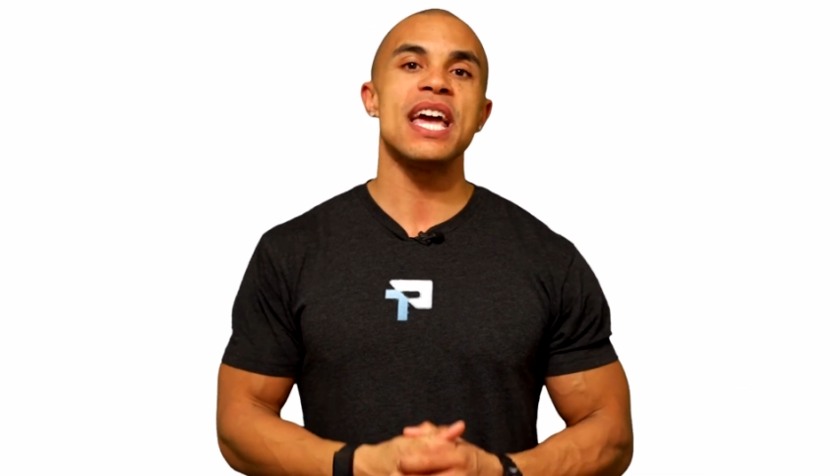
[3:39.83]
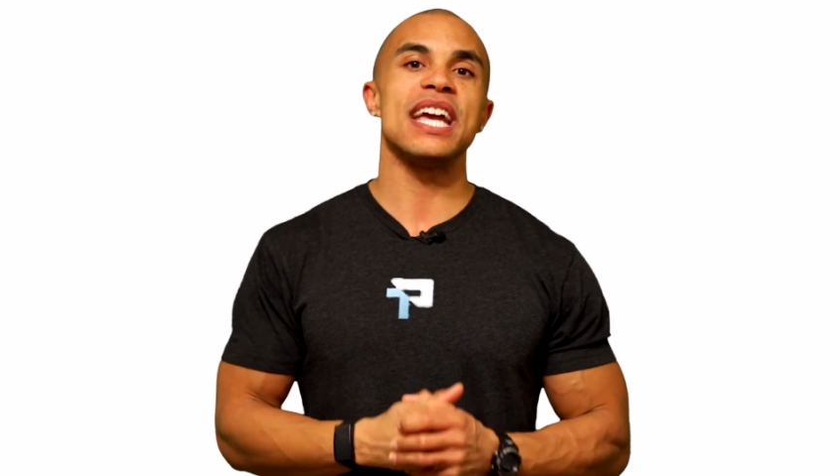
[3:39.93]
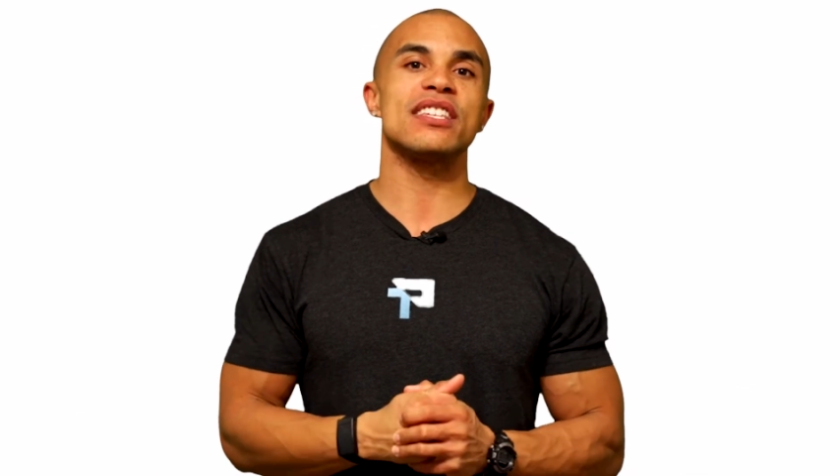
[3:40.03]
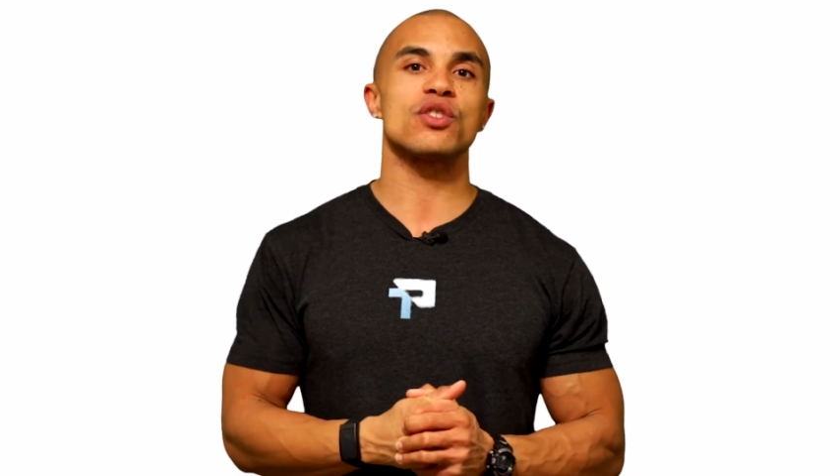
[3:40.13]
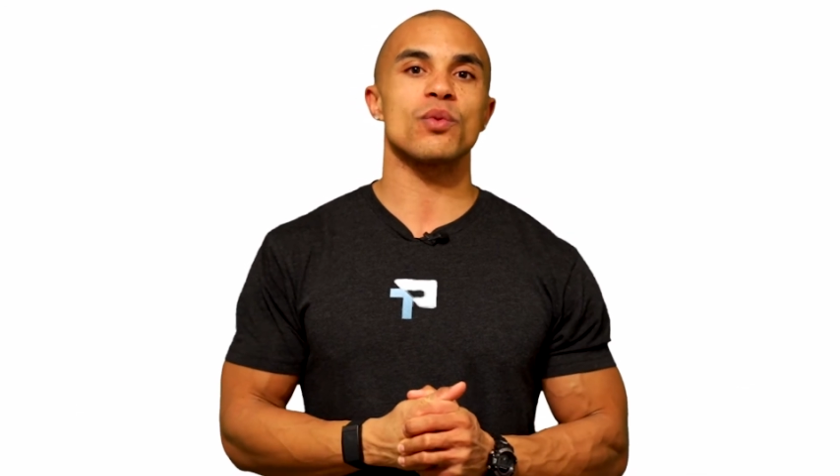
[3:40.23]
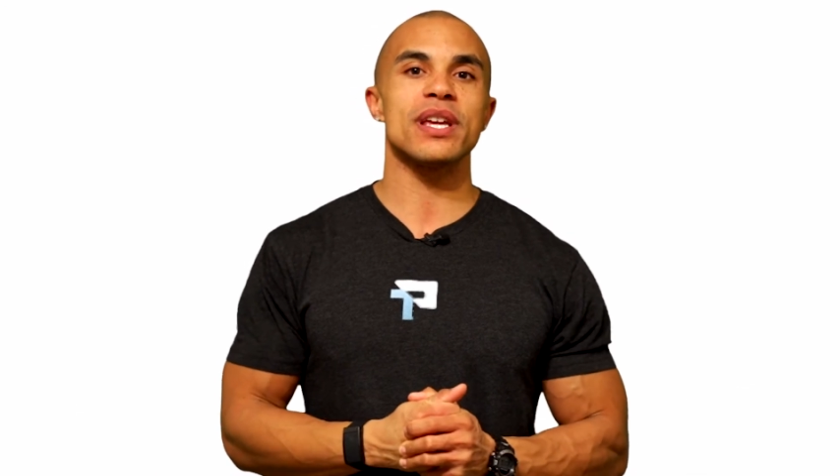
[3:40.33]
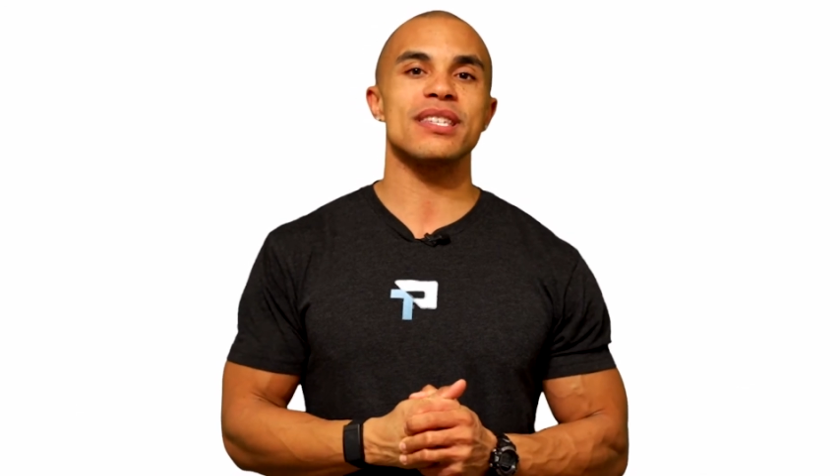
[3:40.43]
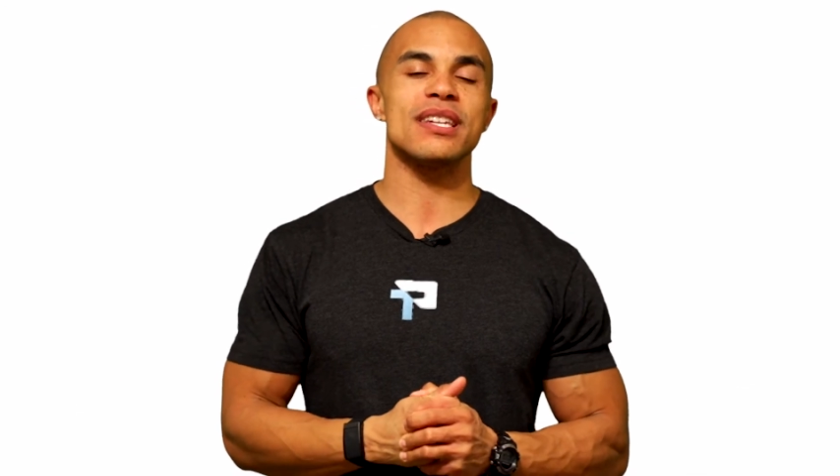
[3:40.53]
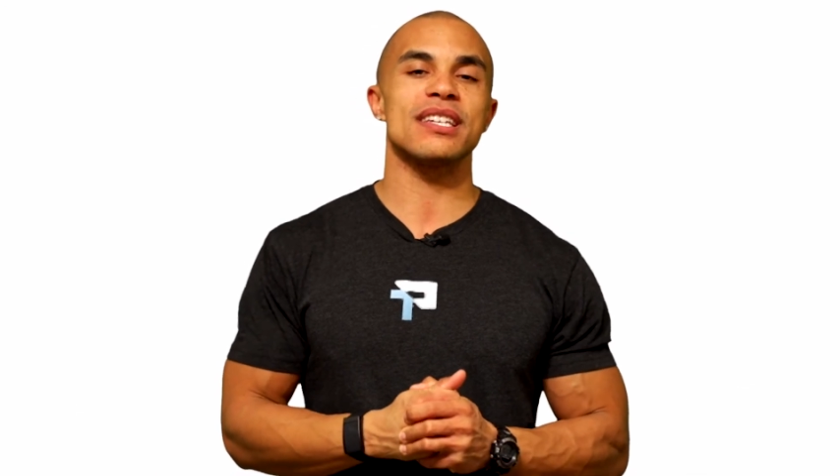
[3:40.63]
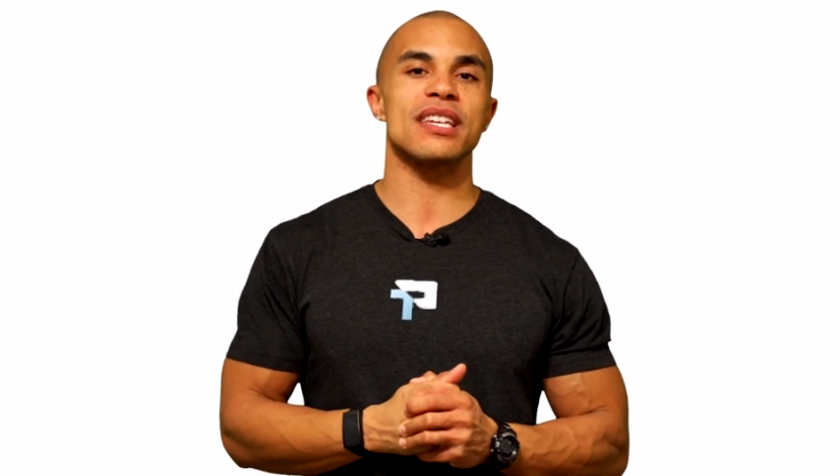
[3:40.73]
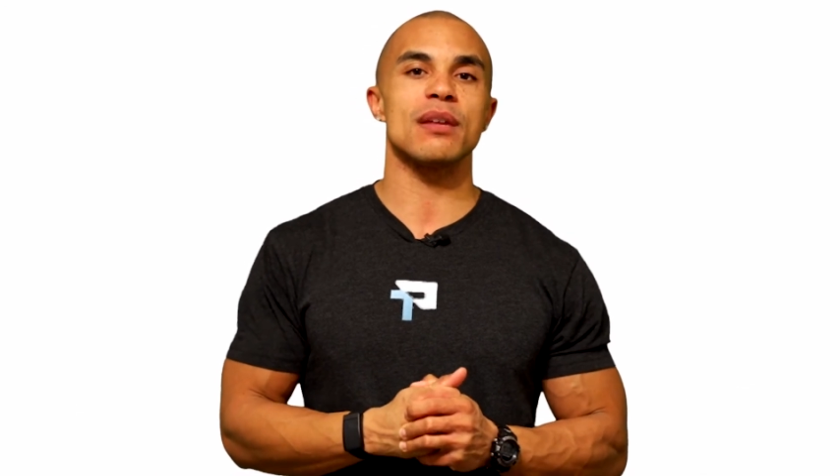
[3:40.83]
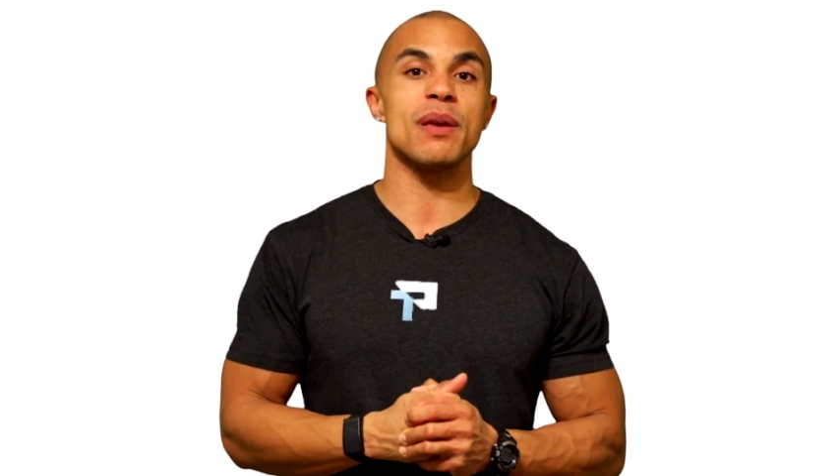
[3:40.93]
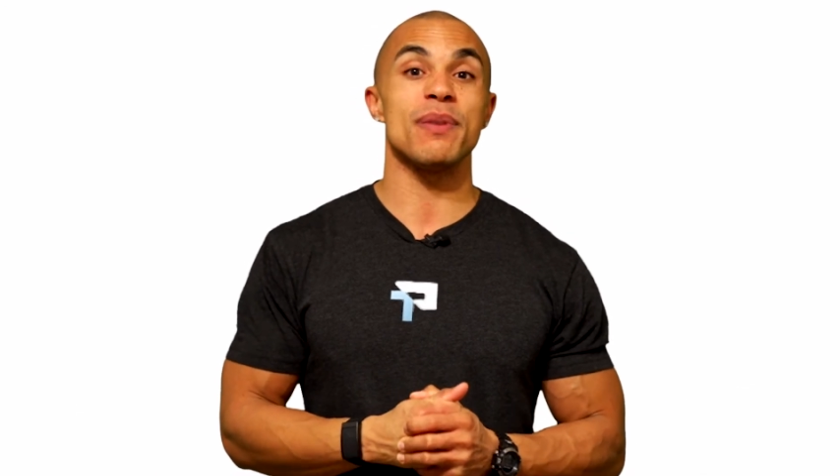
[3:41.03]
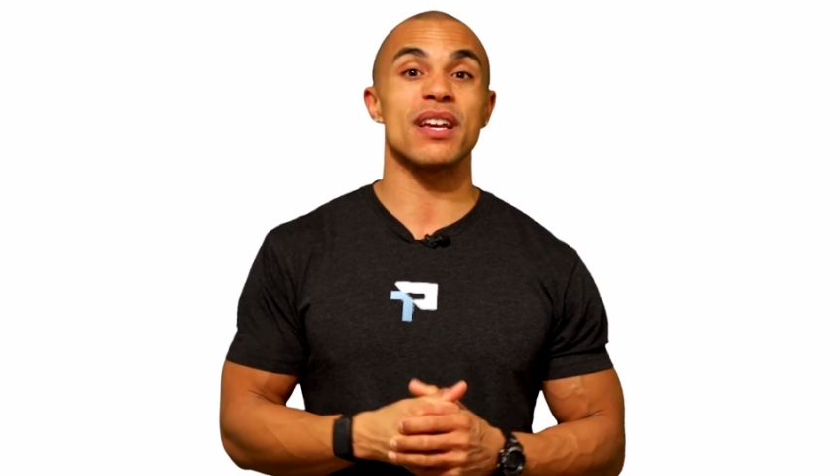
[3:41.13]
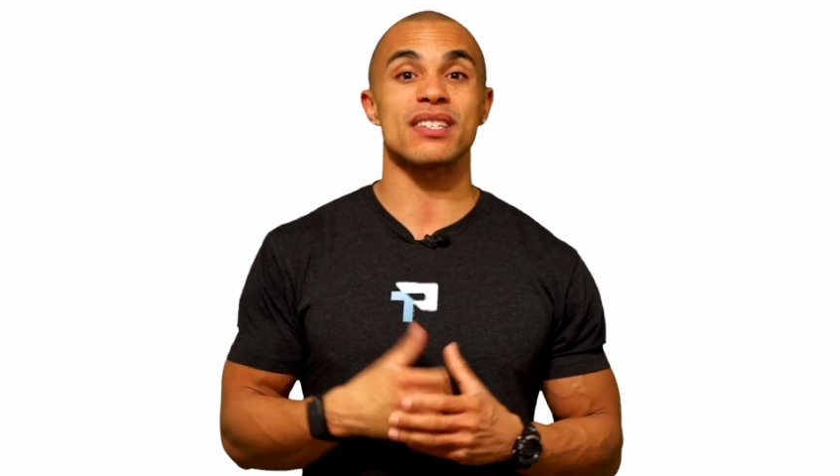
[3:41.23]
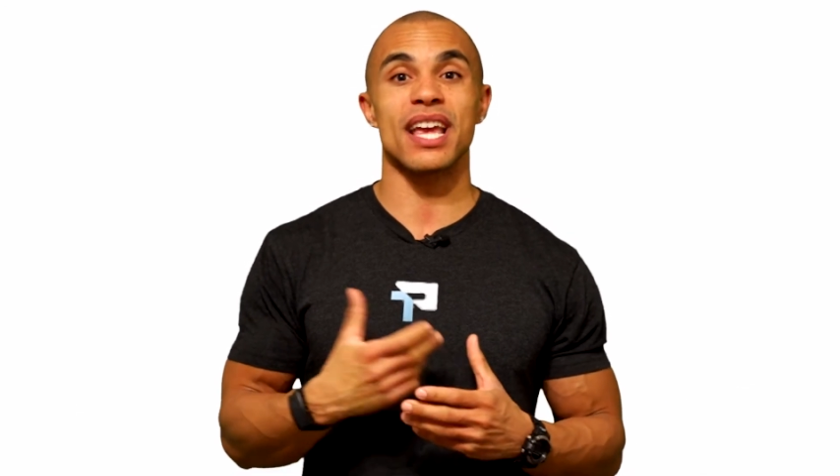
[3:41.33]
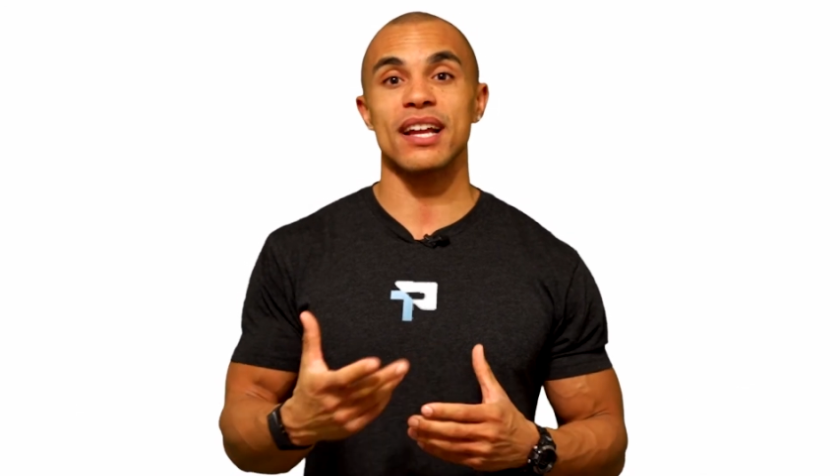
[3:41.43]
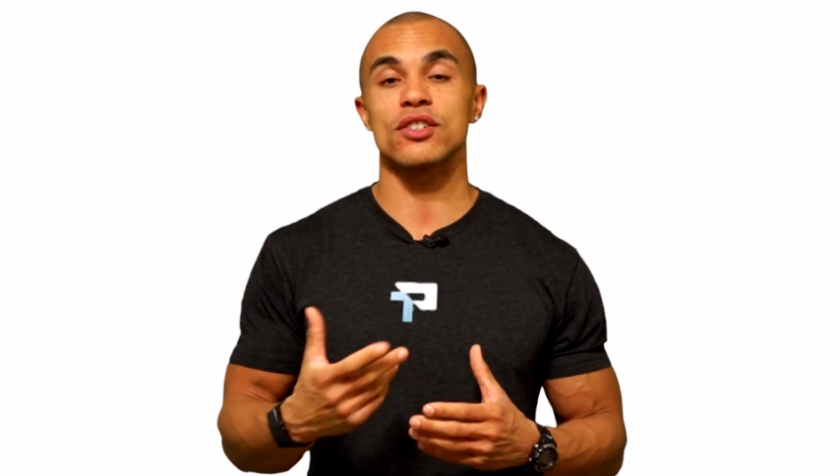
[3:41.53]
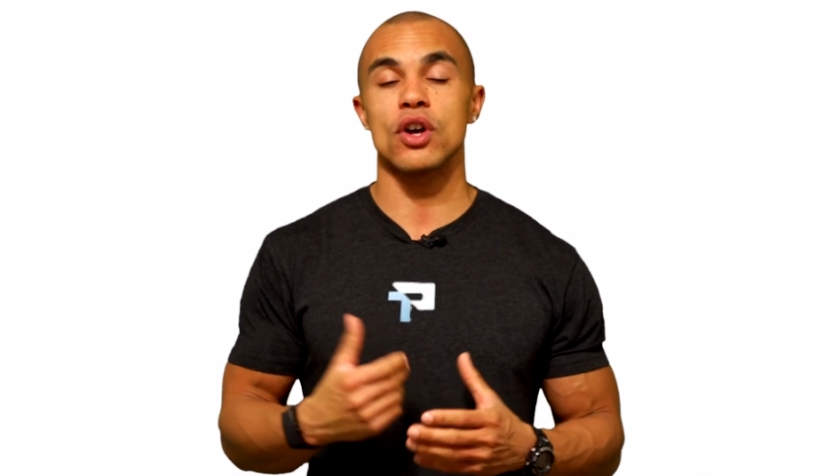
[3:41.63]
is the reason is going to be because like I